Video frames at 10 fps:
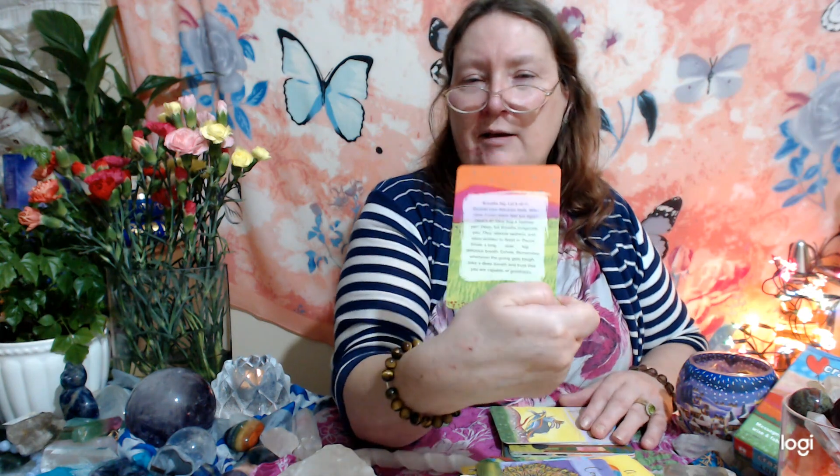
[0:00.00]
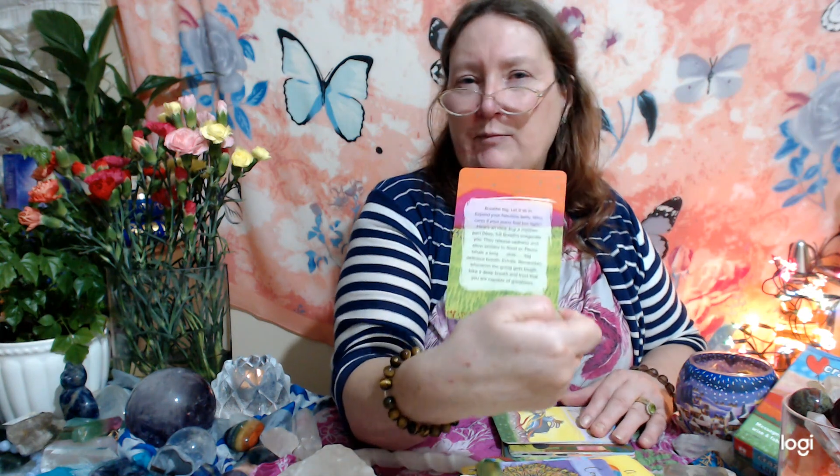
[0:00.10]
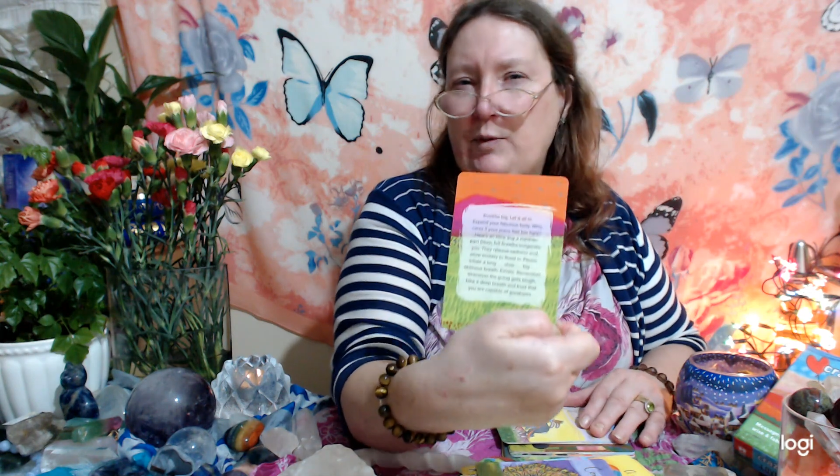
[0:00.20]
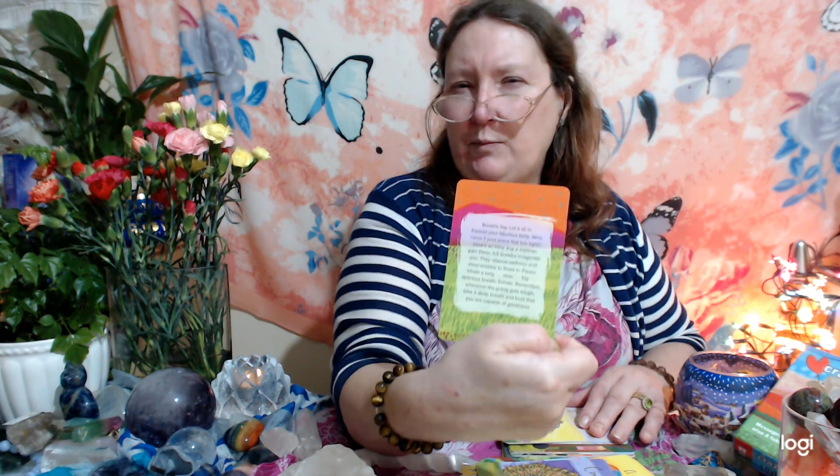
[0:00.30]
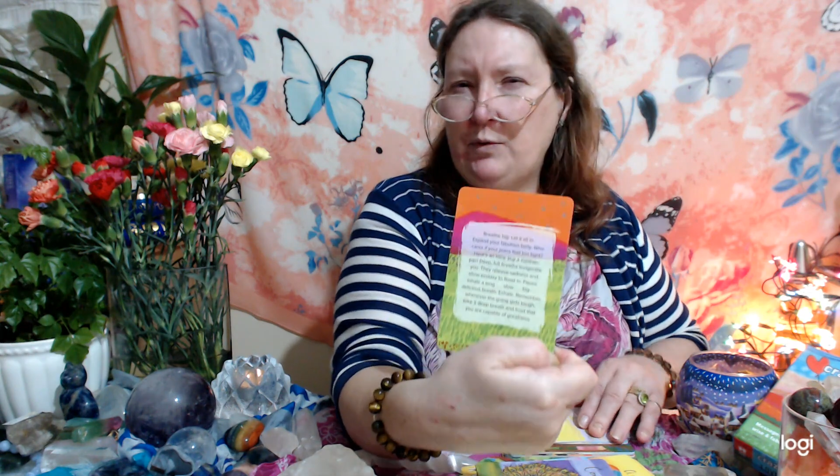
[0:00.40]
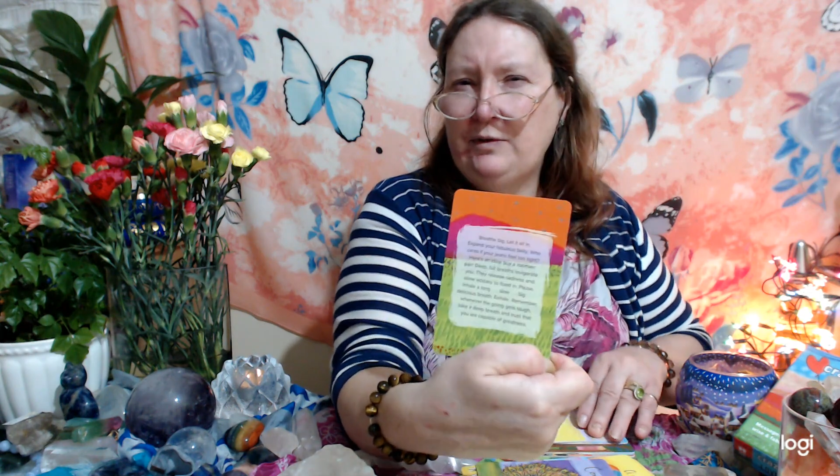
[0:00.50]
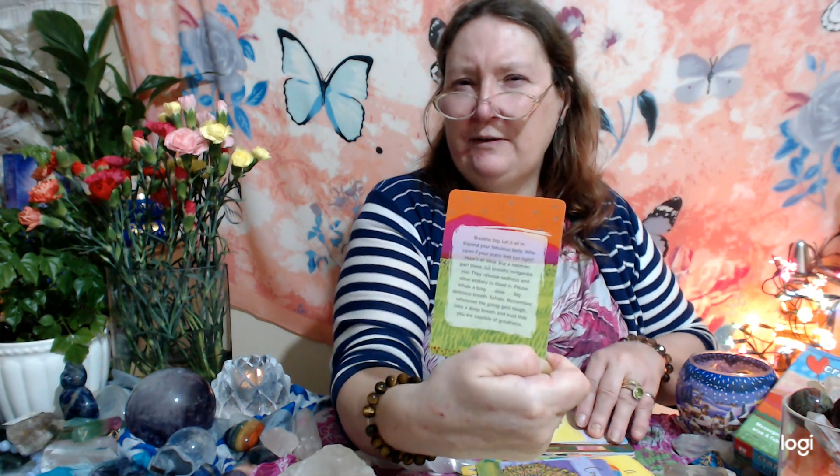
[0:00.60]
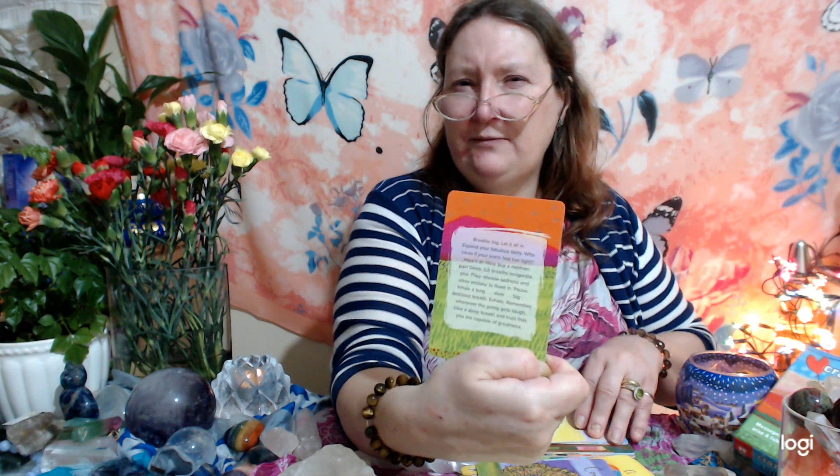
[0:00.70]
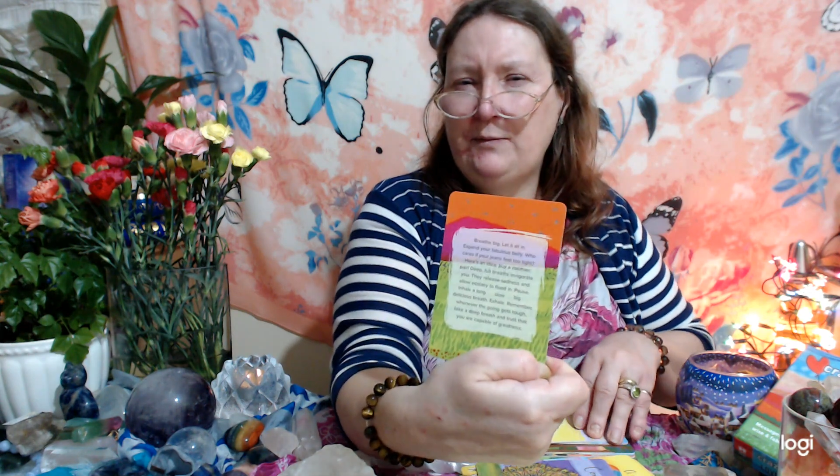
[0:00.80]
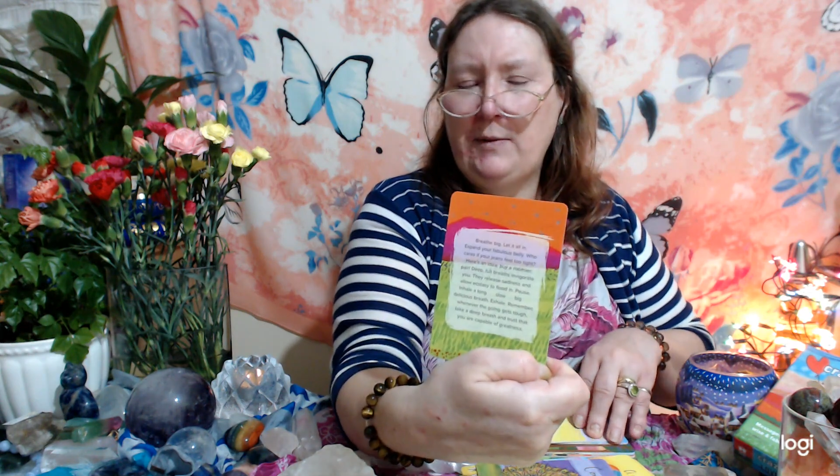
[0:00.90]
but more
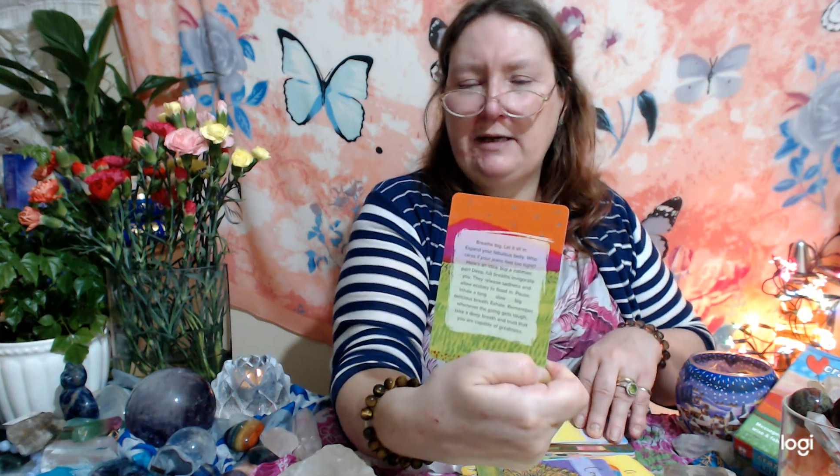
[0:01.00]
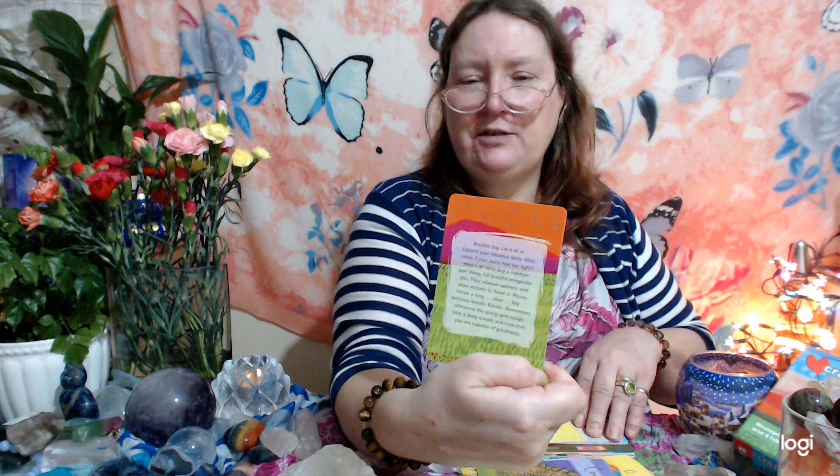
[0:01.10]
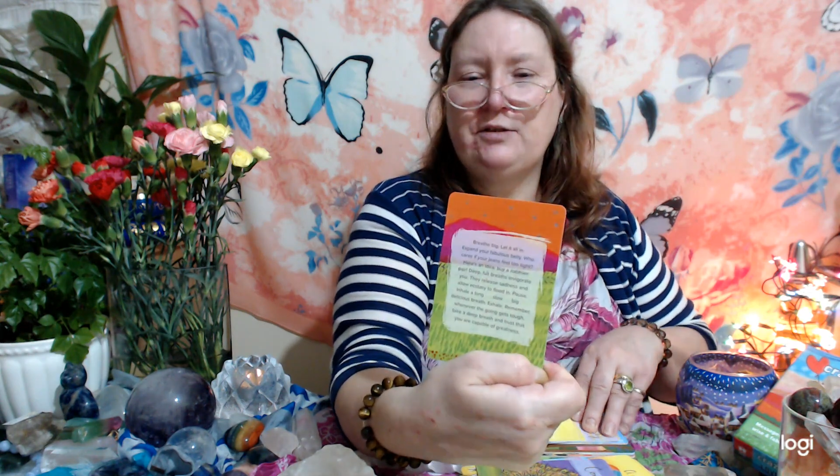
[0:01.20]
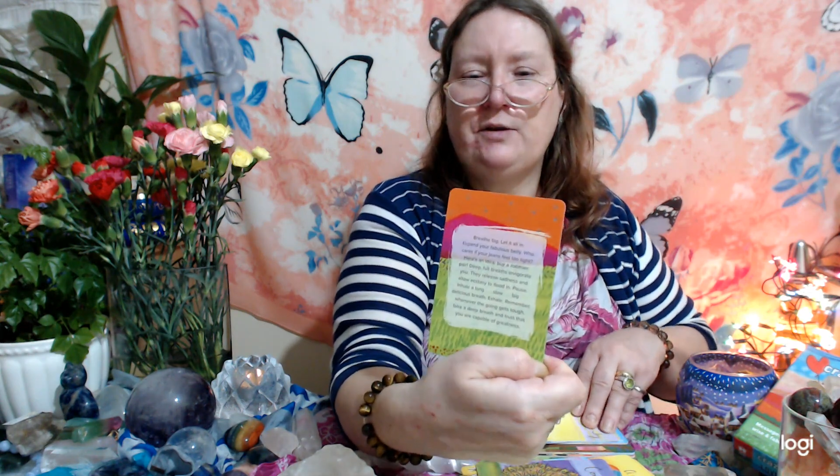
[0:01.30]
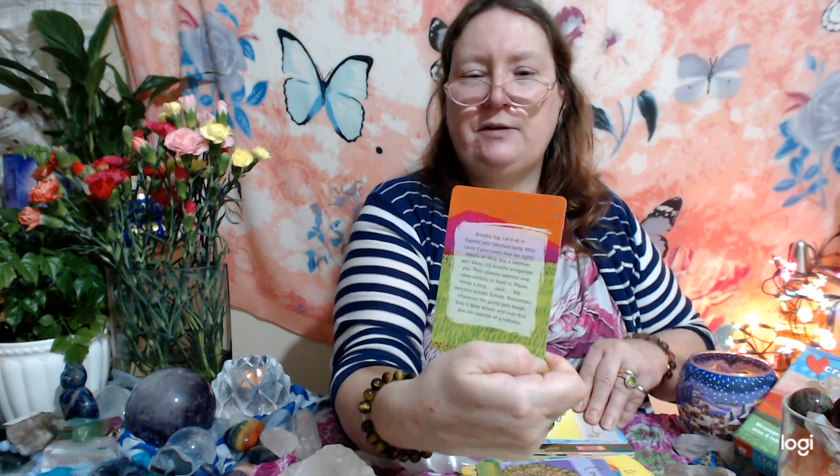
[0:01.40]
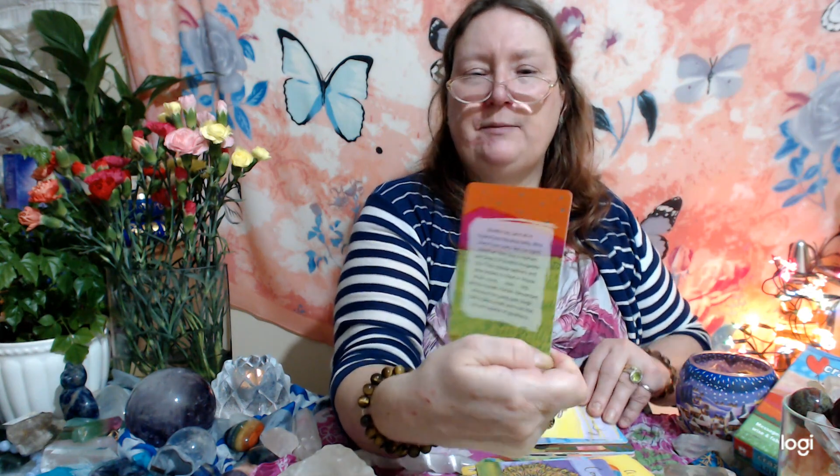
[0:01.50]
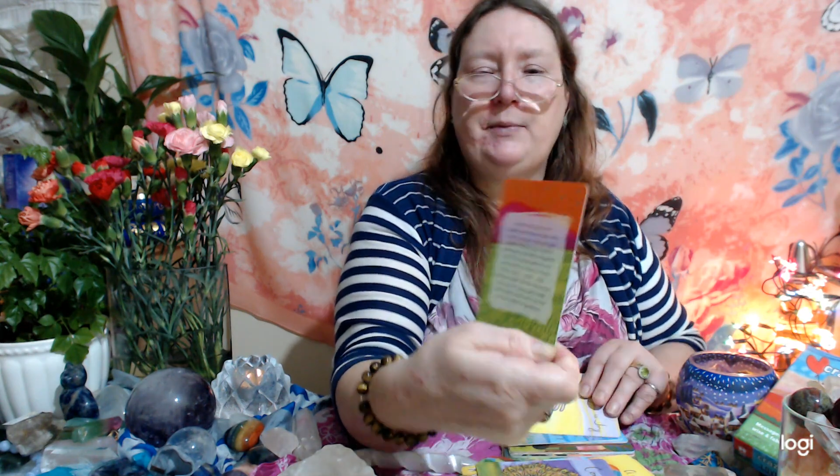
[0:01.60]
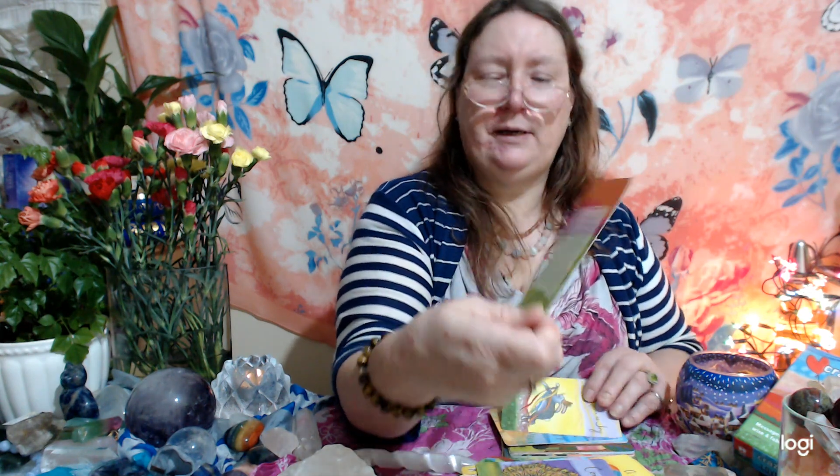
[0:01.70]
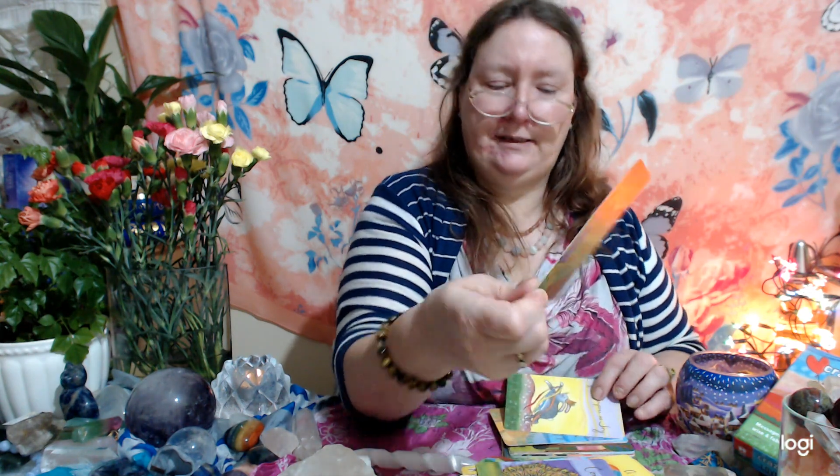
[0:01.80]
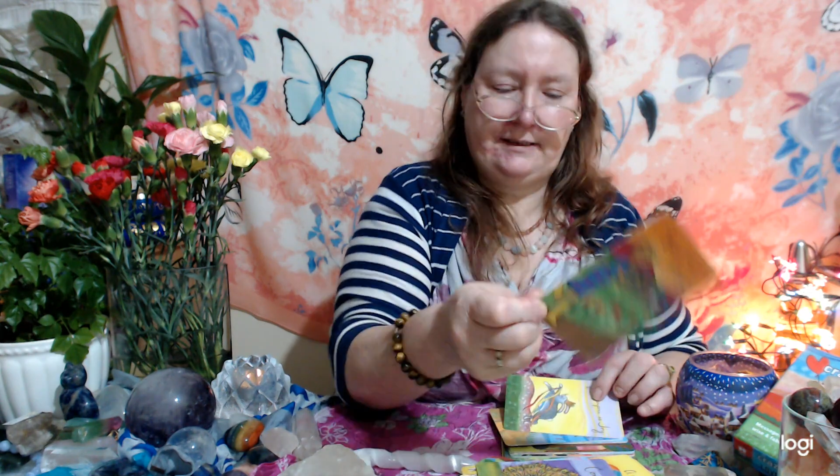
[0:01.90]
information on the
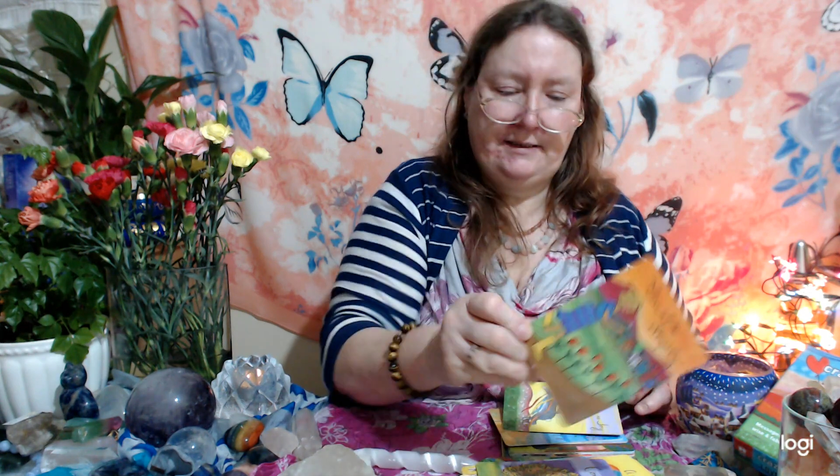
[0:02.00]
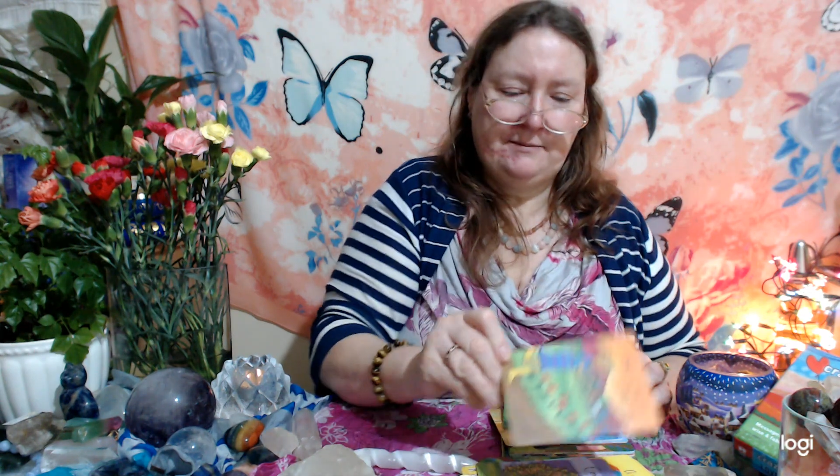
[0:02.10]
back.